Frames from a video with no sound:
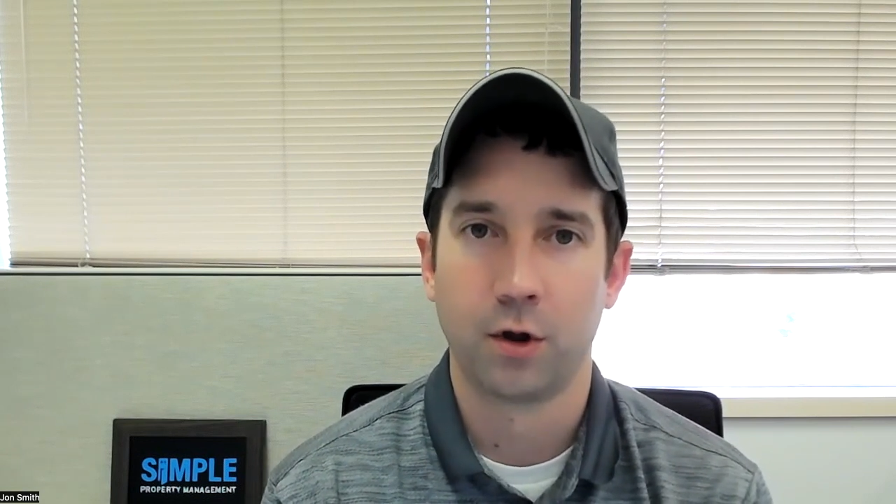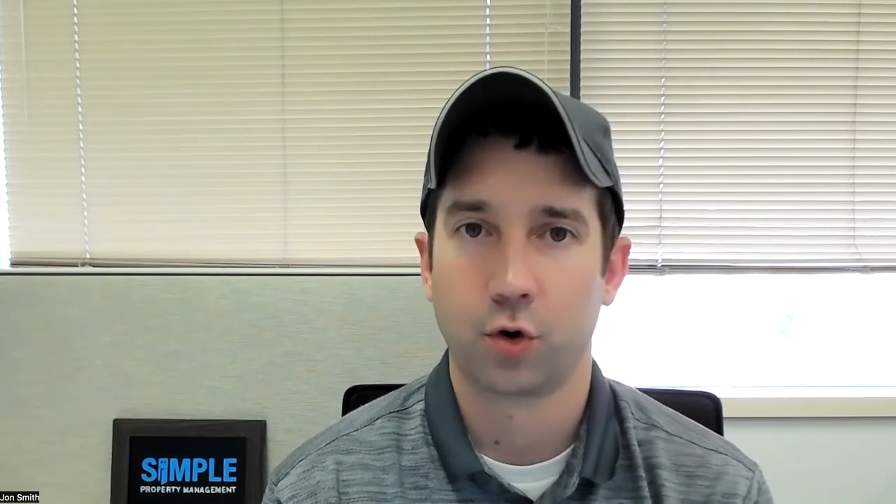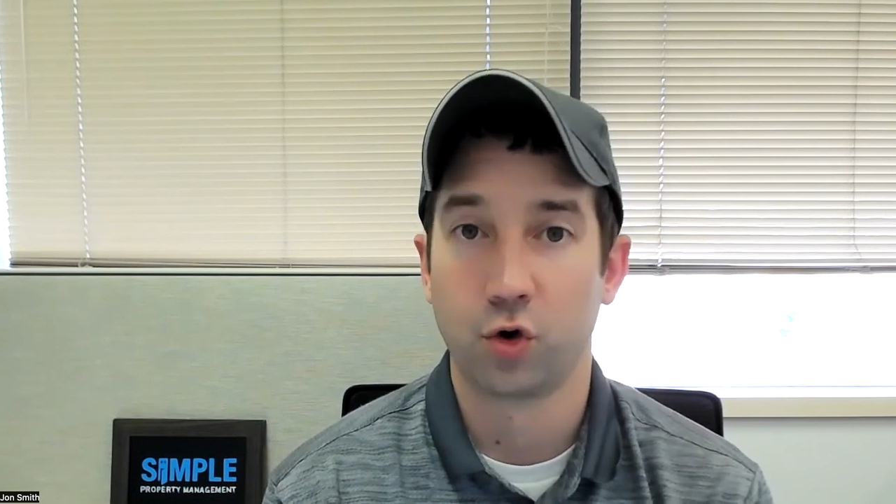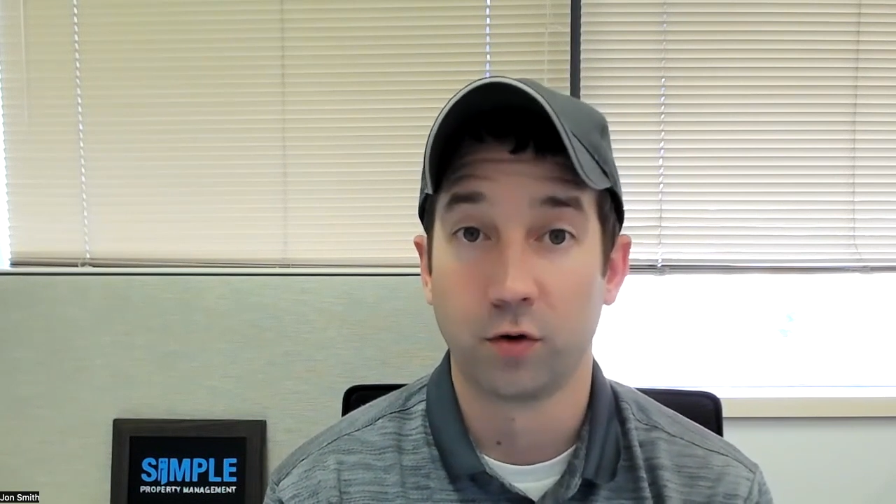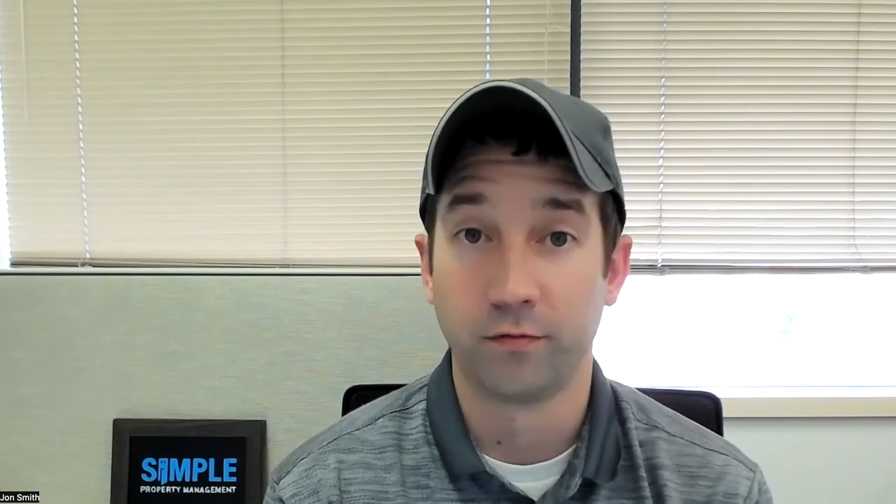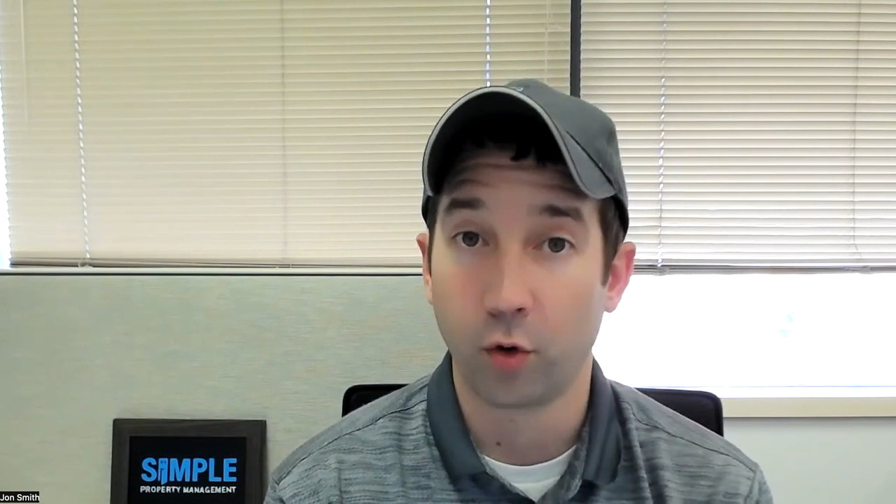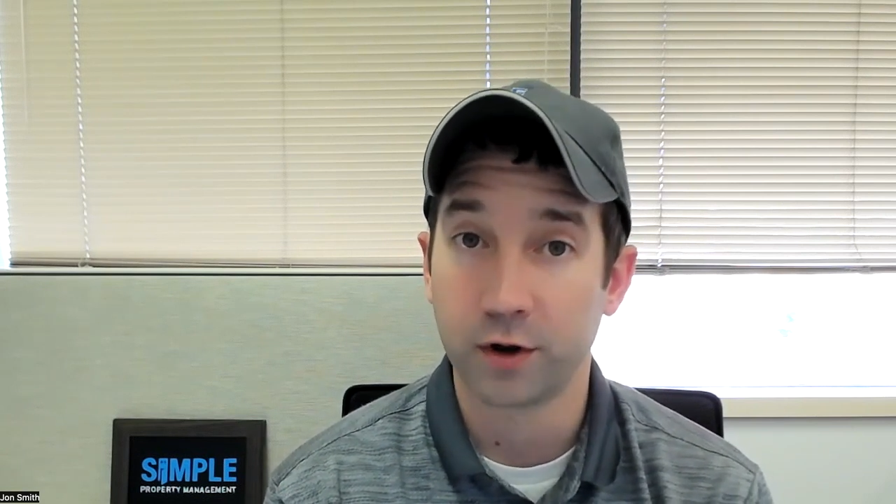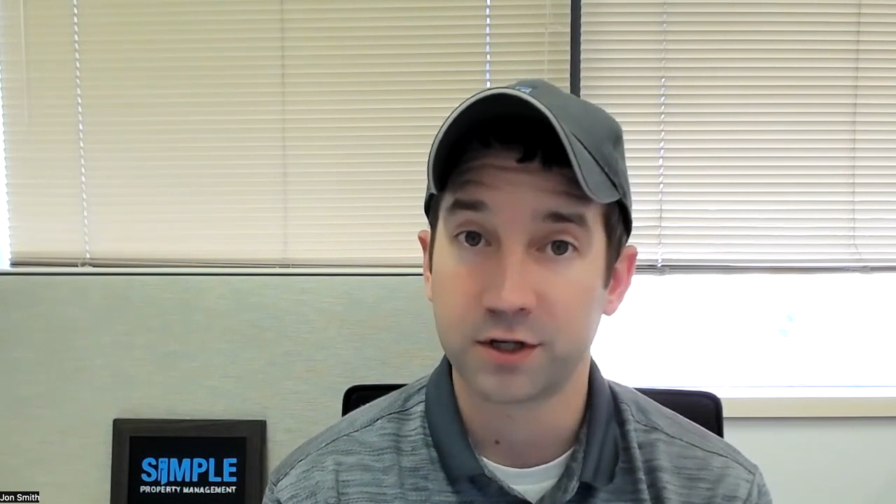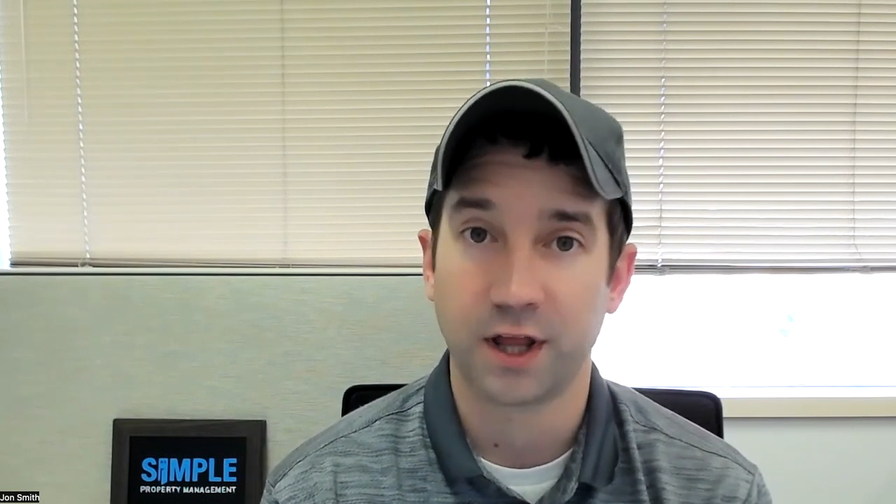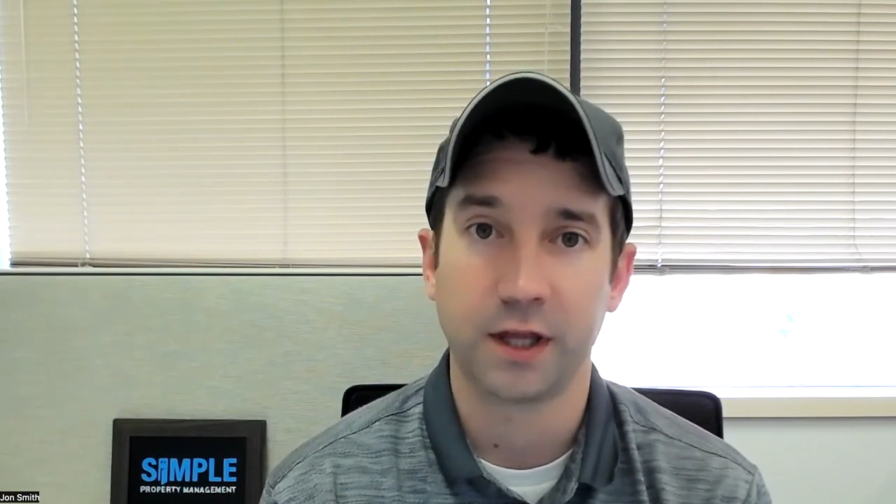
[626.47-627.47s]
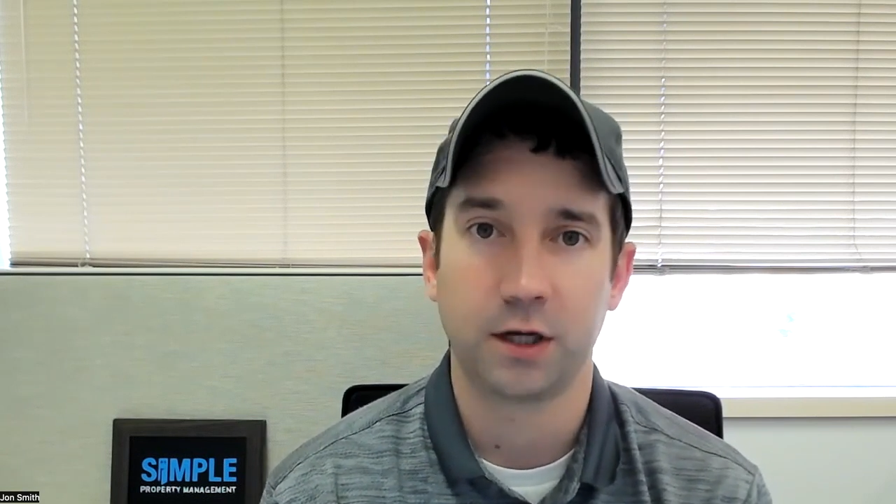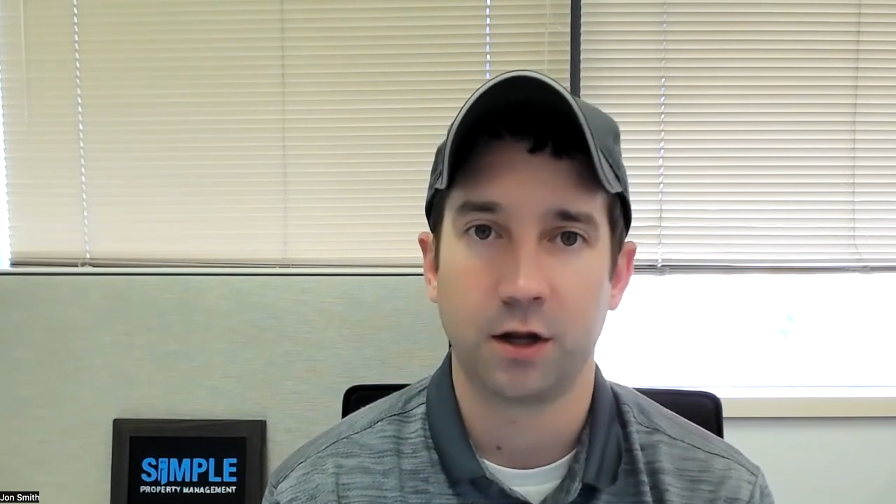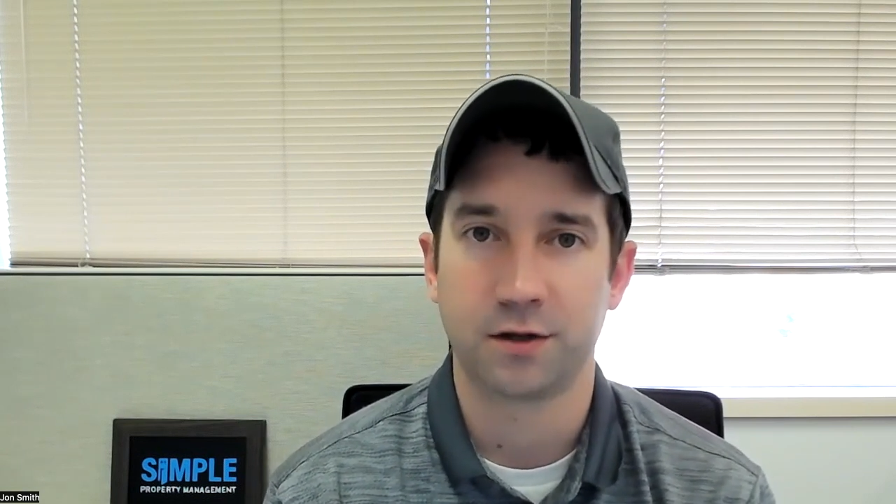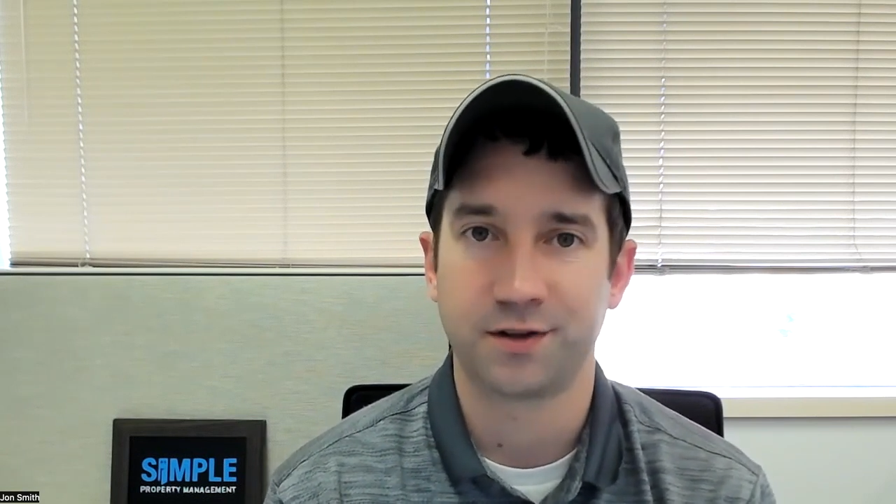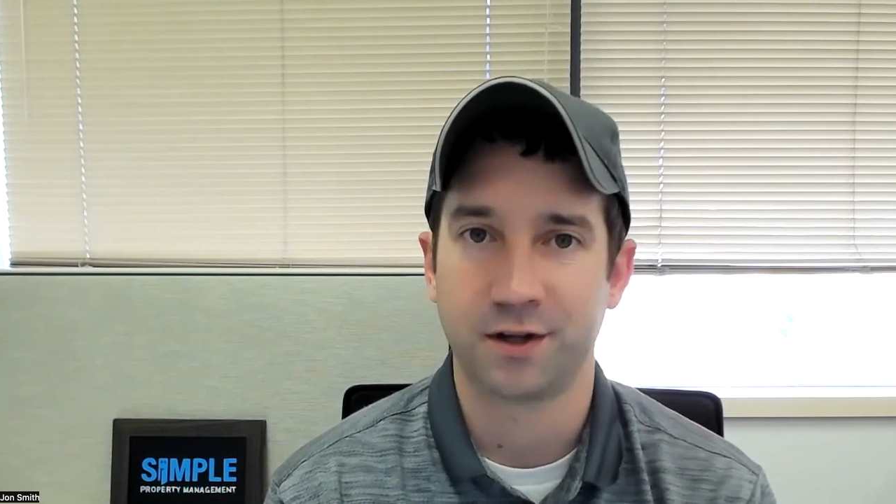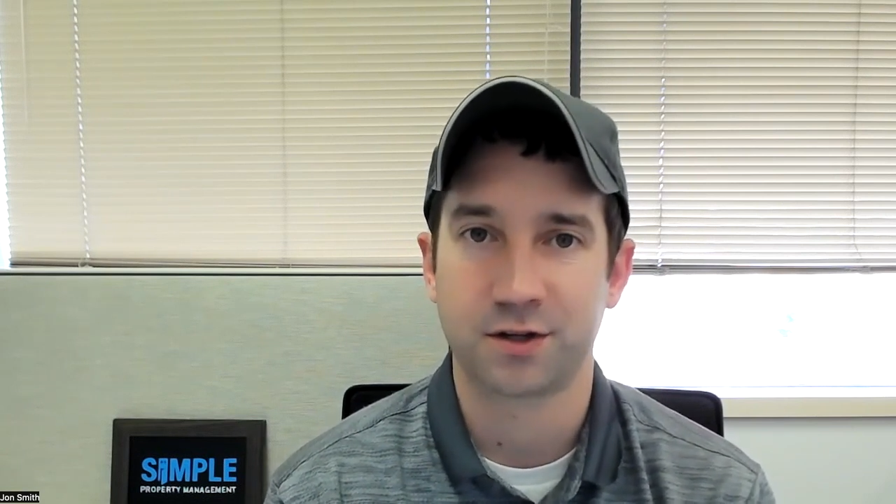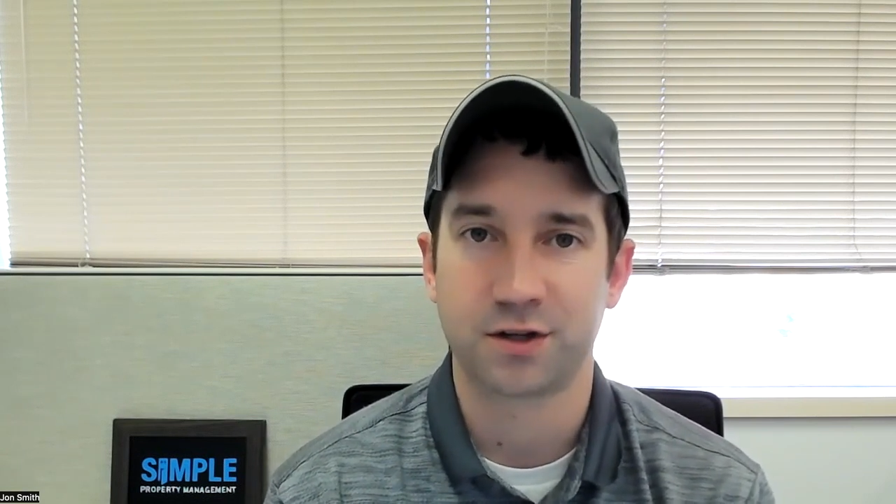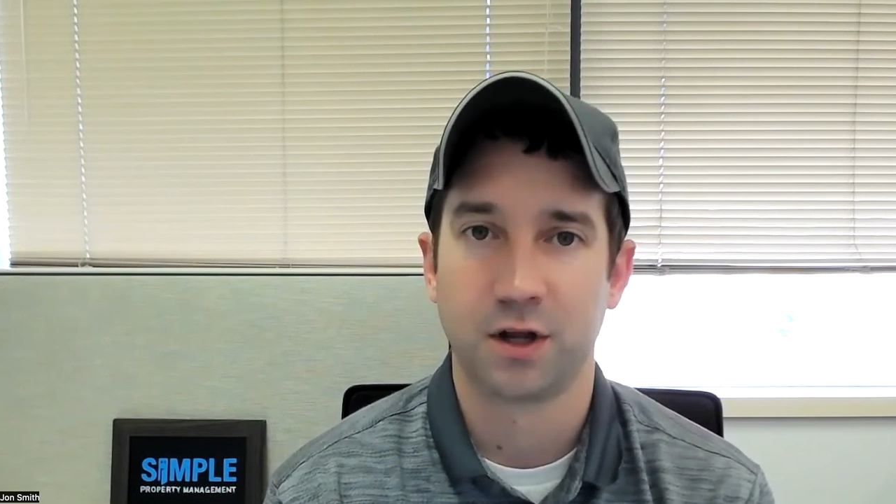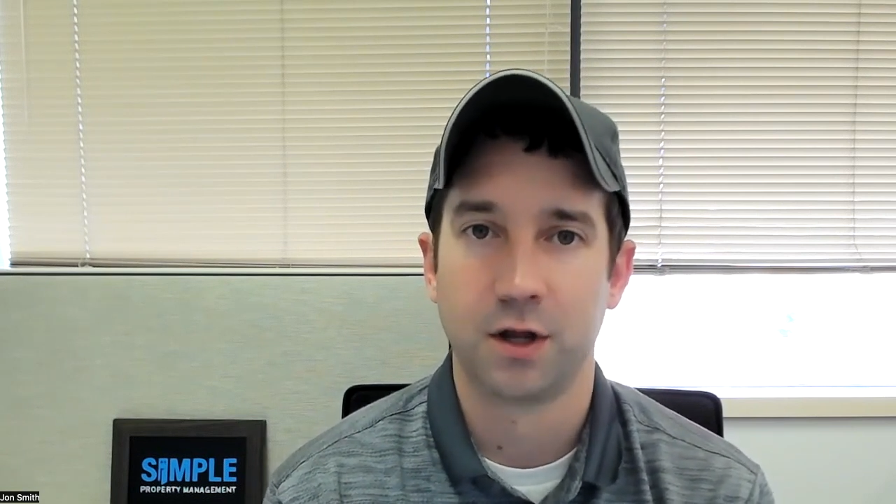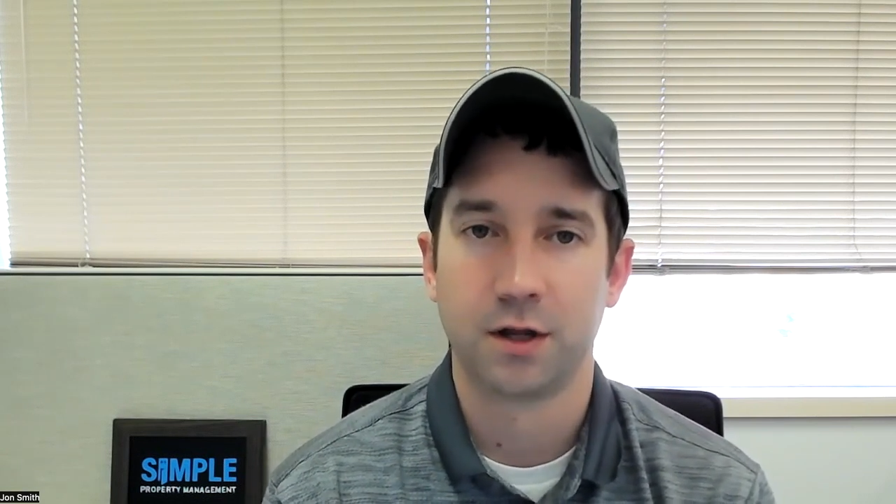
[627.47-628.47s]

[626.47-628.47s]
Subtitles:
Google Voice, I think, does this.